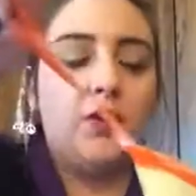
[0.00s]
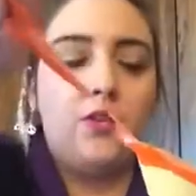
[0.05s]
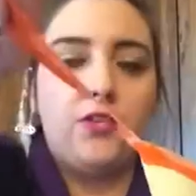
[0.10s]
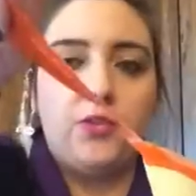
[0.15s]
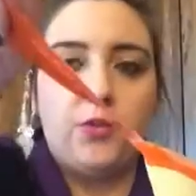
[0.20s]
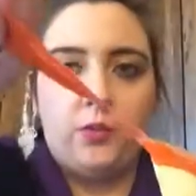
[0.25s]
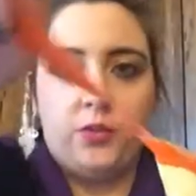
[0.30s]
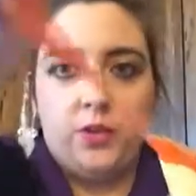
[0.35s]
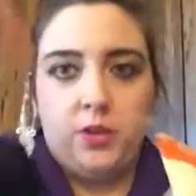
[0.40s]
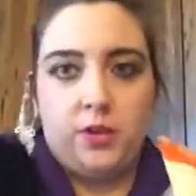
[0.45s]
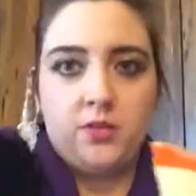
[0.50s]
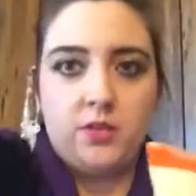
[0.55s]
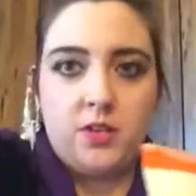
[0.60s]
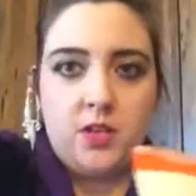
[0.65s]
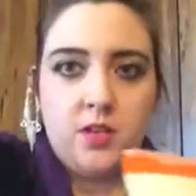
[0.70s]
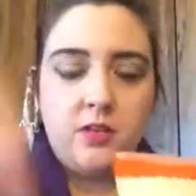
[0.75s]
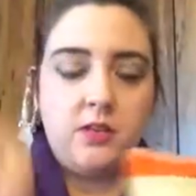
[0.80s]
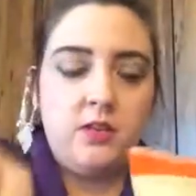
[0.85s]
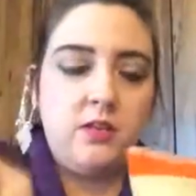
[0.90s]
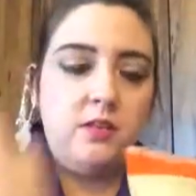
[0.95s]
love sunflower
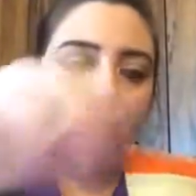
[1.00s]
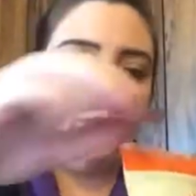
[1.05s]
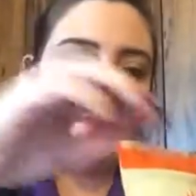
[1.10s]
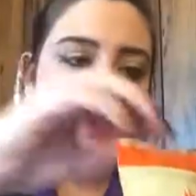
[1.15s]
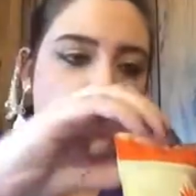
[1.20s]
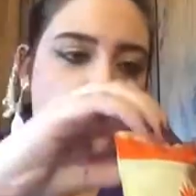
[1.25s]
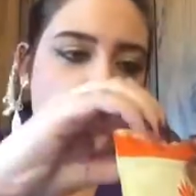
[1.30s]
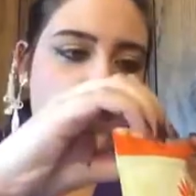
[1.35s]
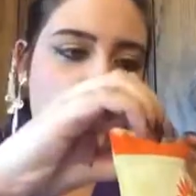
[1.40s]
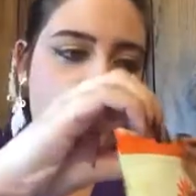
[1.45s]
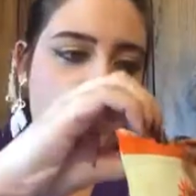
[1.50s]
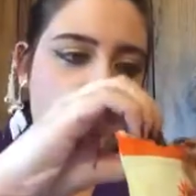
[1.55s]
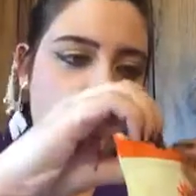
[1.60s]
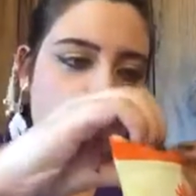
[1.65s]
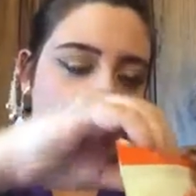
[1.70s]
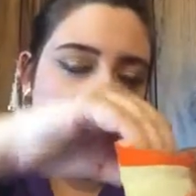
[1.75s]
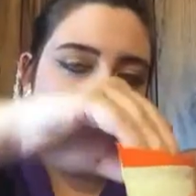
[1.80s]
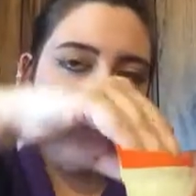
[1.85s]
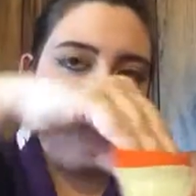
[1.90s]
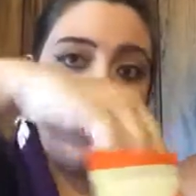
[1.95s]
seeds. These are the
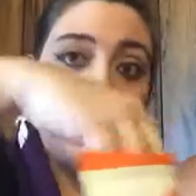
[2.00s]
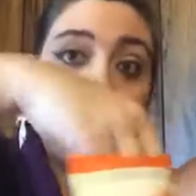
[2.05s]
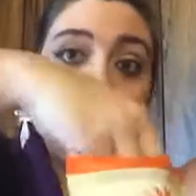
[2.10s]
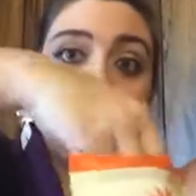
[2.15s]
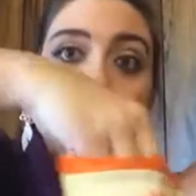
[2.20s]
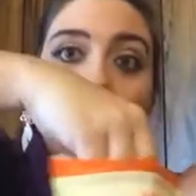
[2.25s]
kernels